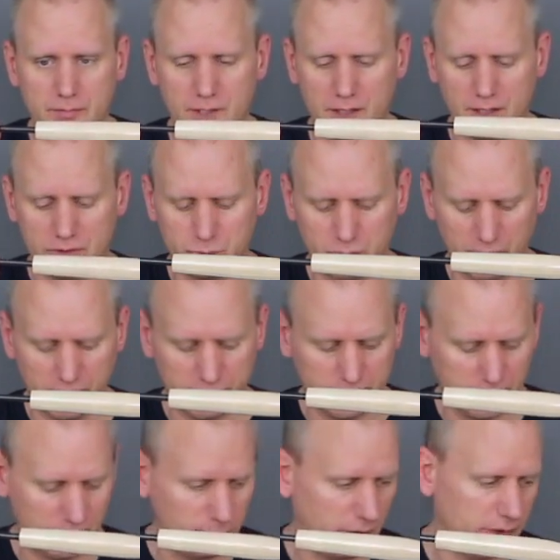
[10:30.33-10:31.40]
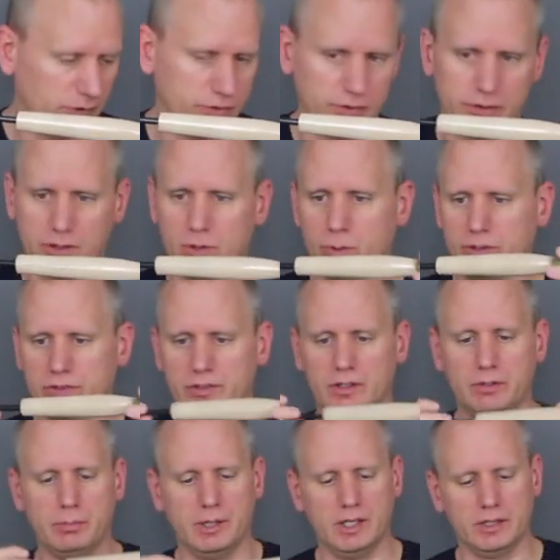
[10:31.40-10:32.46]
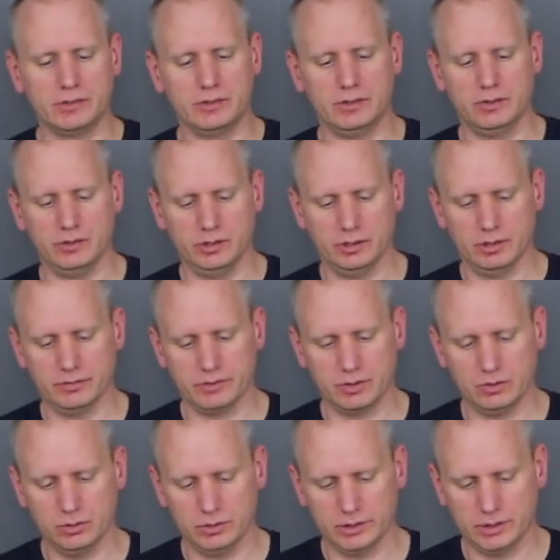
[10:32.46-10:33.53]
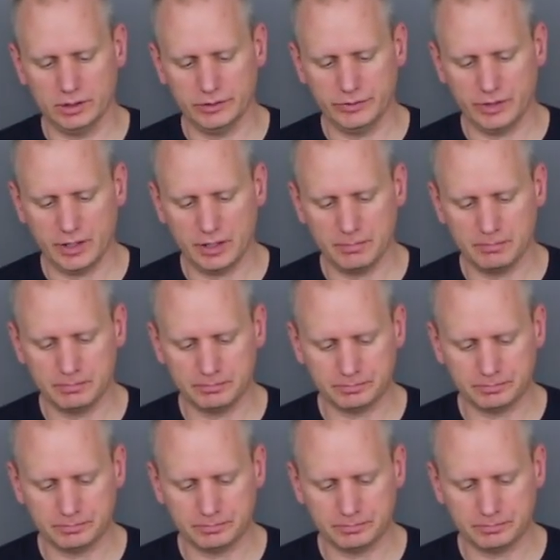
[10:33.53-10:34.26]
That's one nice thing about using the quick set epoxy too. You don't have to hold it all day.